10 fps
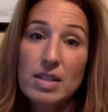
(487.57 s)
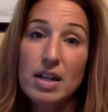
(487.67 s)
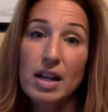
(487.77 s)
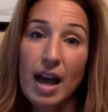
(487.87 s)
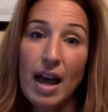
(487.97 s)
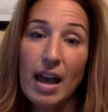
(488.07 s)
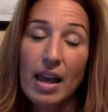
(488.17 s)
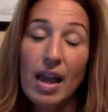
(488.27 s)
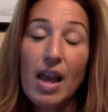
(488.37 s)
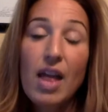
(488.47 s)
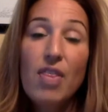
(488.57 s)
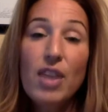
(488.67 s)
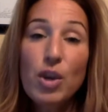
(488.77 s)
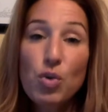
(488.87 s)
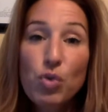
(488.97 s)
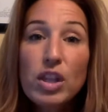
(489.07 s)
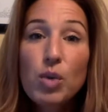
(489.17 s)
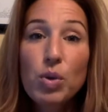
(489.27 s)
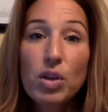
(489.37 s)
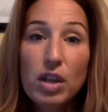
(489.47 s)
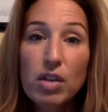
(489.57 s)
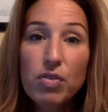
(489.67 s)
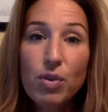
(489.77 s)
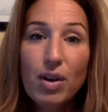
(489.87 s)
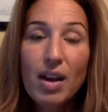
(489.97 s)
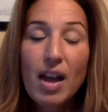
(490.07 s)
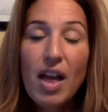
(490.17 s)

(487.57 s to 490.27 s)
in a guy that you really were looking for,